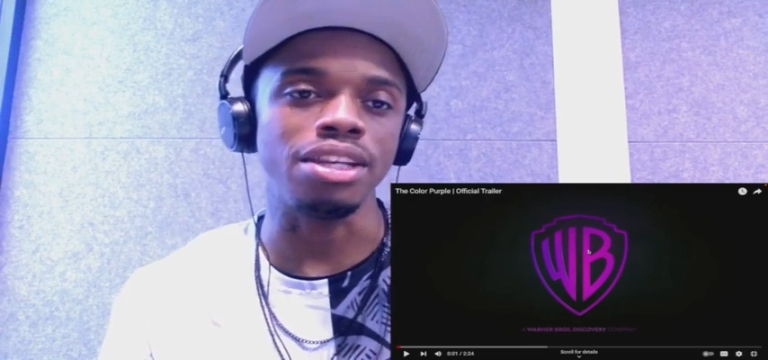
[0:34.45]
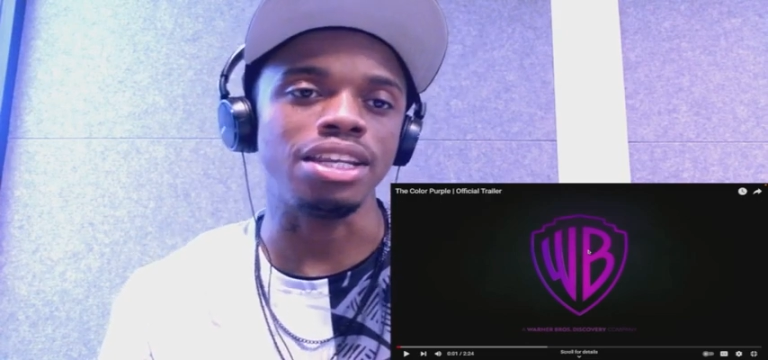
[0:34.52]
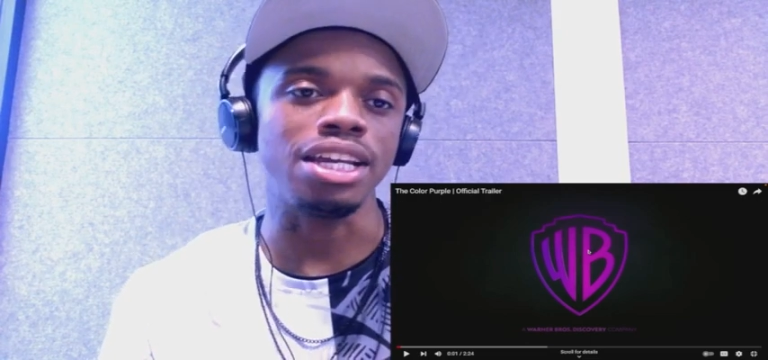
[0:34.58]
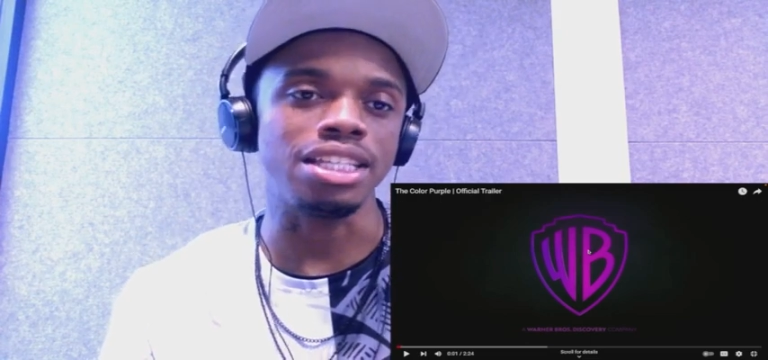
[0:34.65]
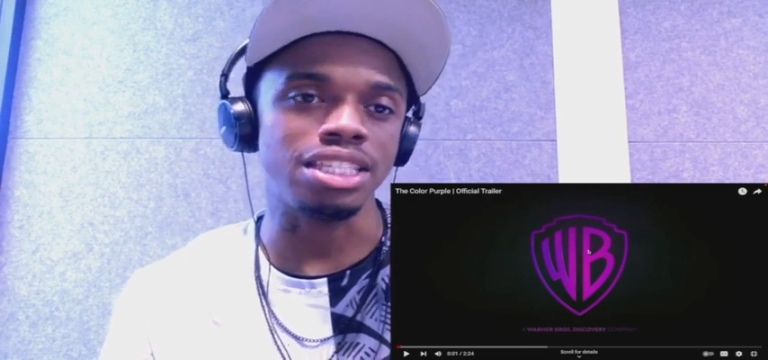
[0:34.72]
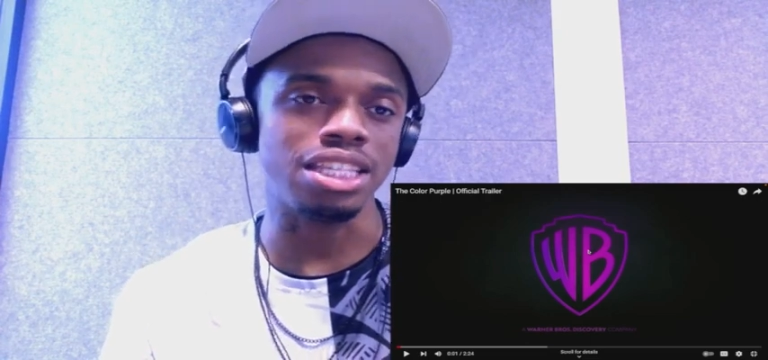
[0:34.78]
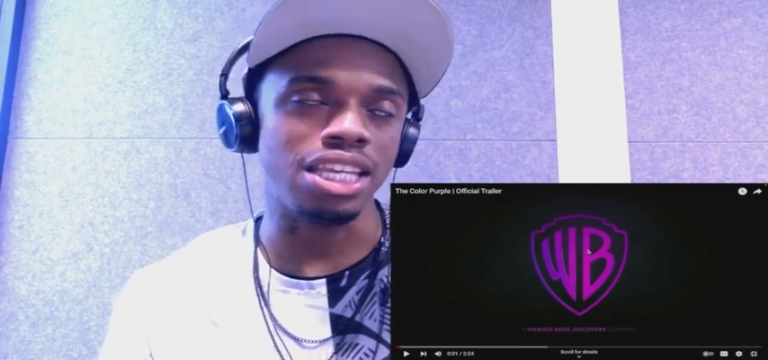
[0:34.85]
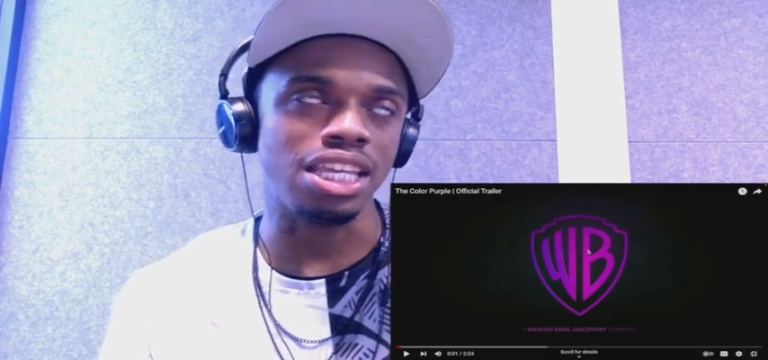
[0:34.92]
in
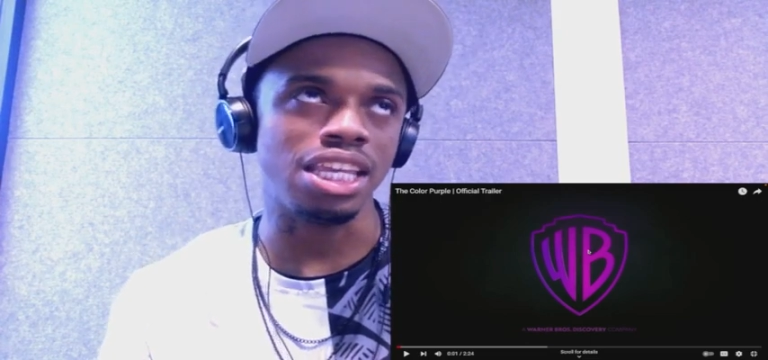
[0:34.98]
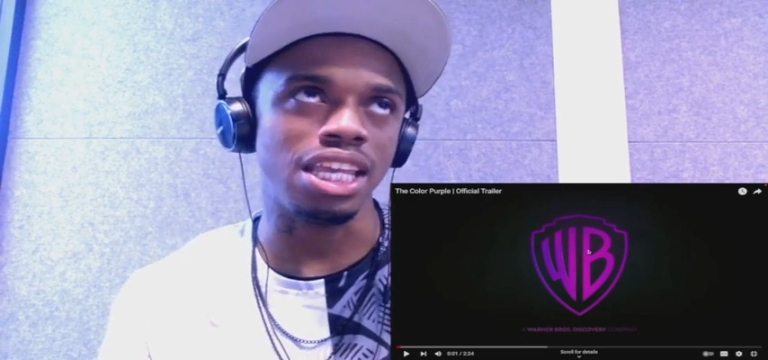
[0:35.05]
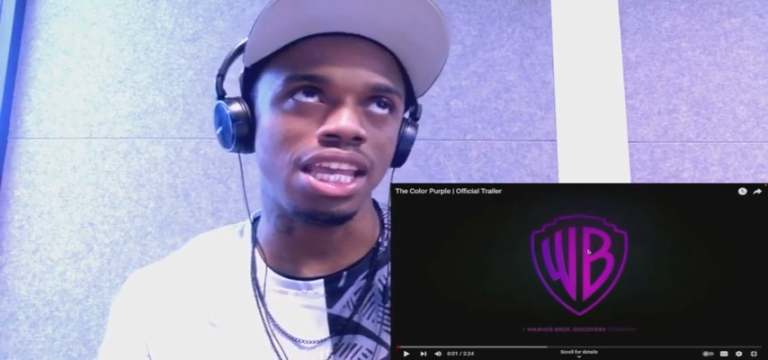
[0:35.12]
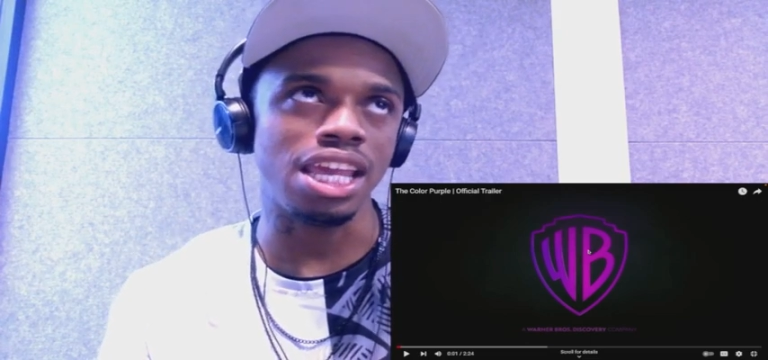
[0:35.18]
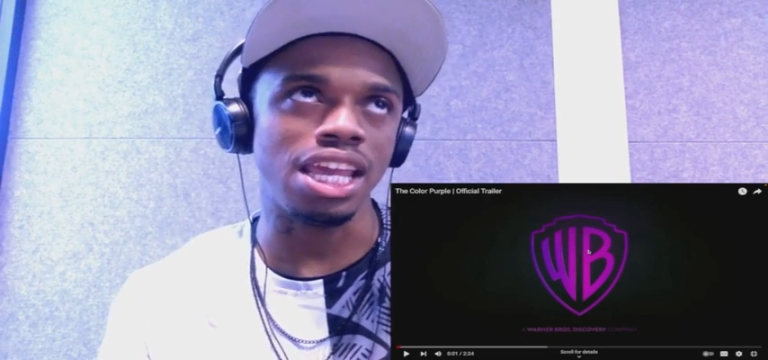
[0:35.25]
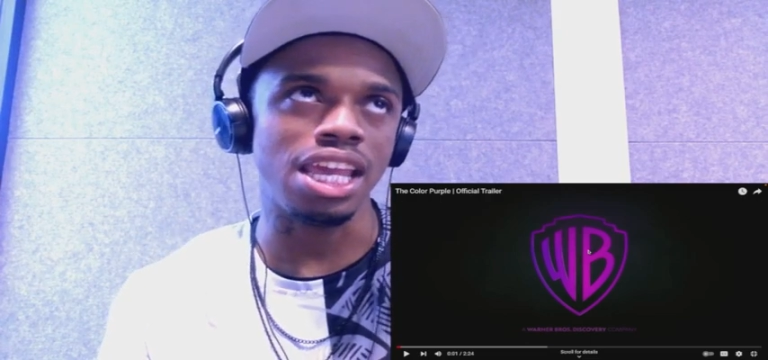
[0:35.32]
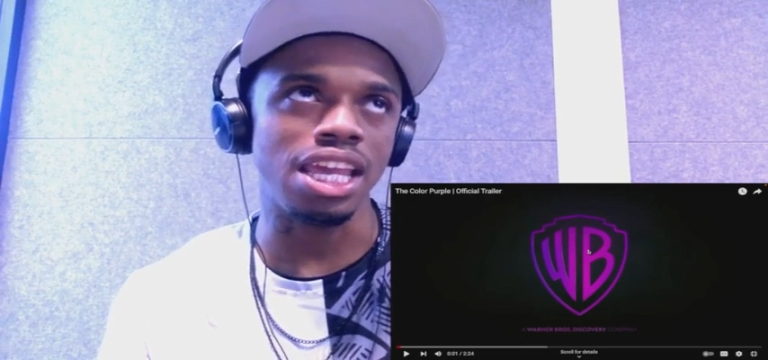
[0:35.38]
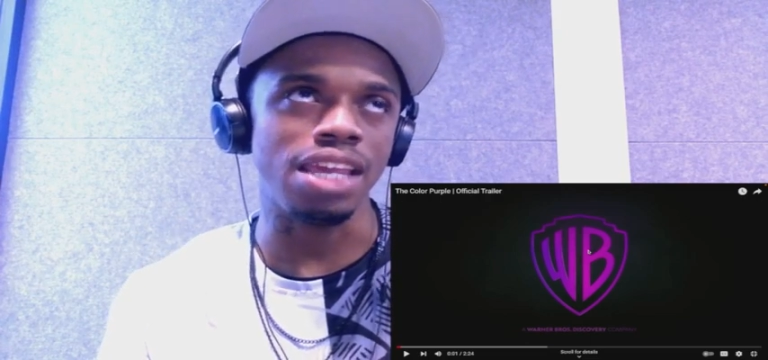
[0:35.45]

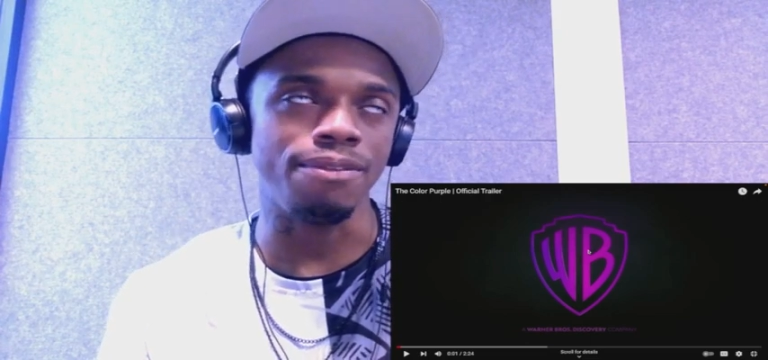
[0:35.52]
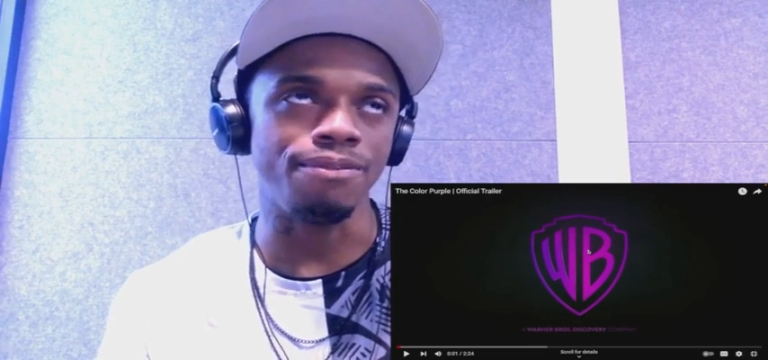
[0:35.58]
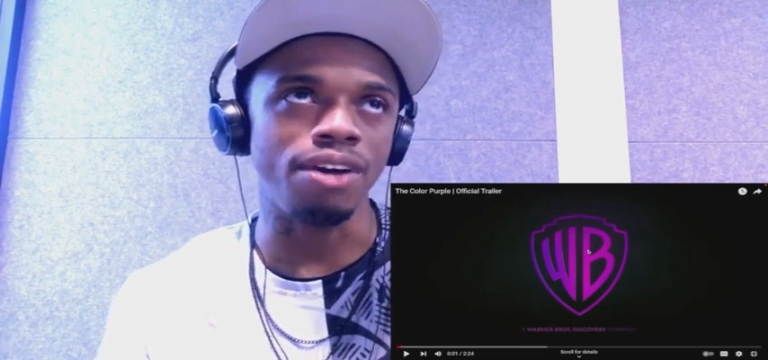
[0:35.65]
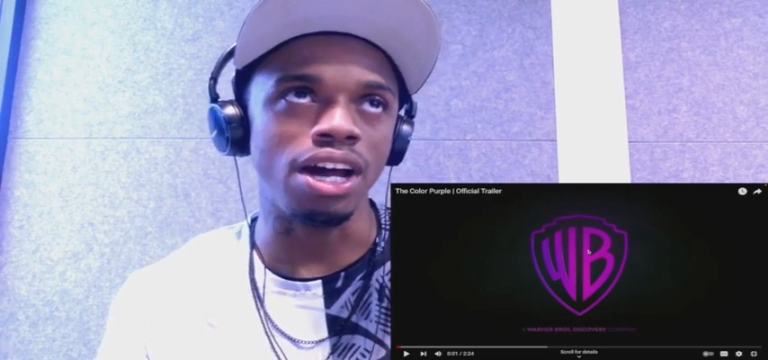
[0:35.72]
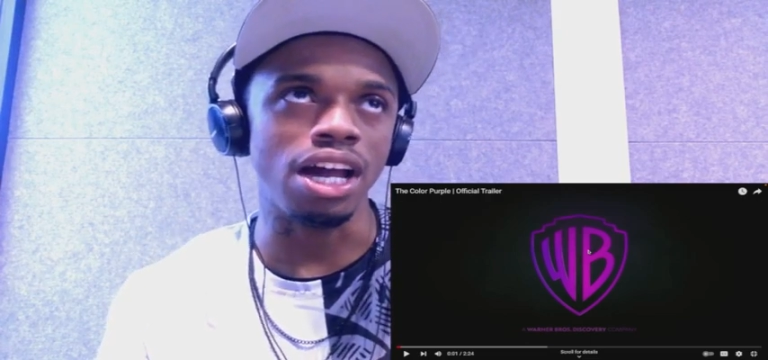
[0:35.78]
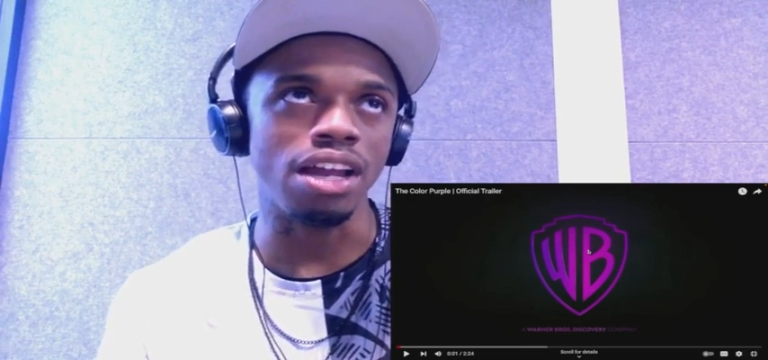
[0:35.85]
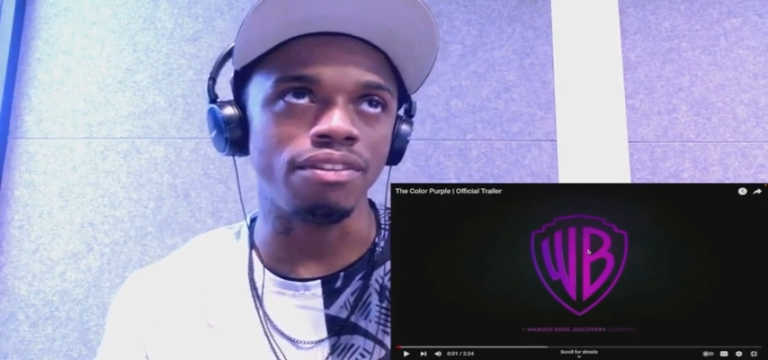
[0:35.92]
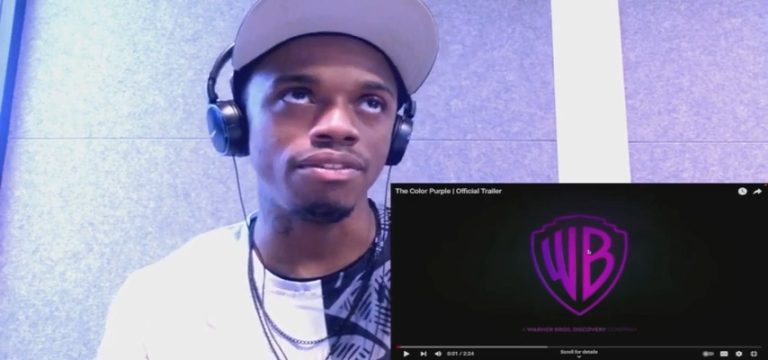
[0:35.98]

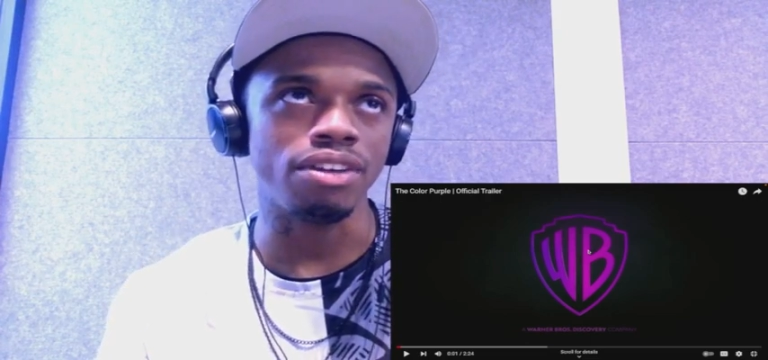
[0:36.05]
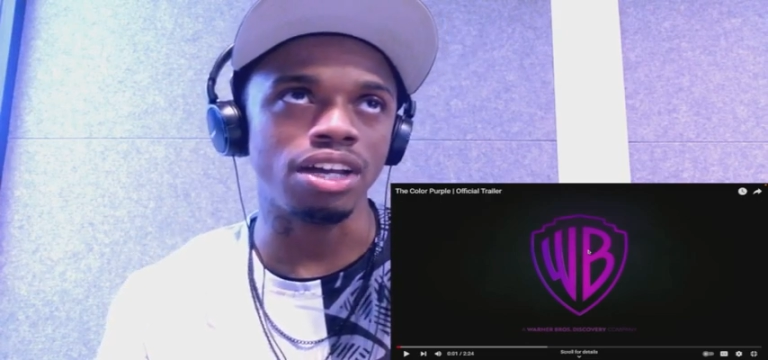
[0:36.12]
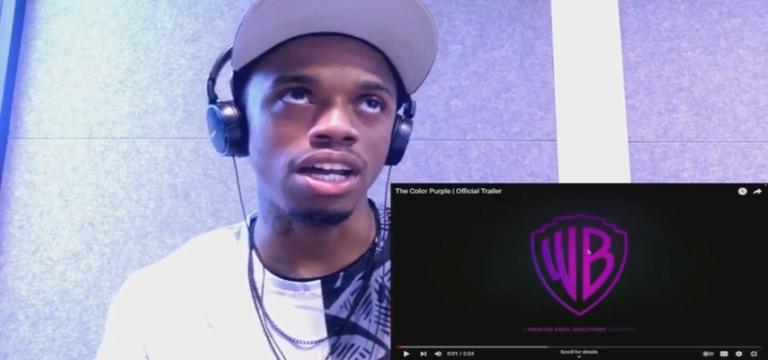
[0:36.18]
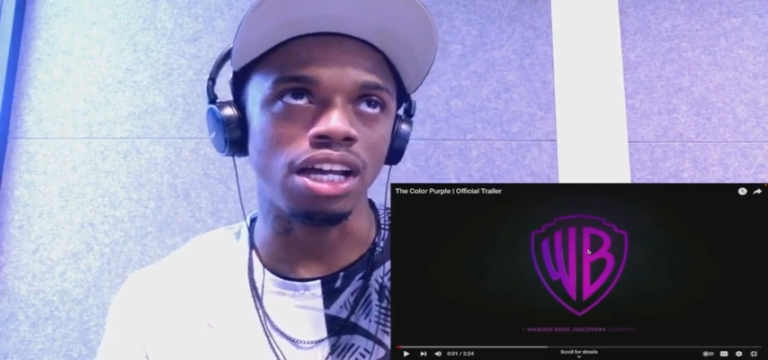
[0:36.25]
1985.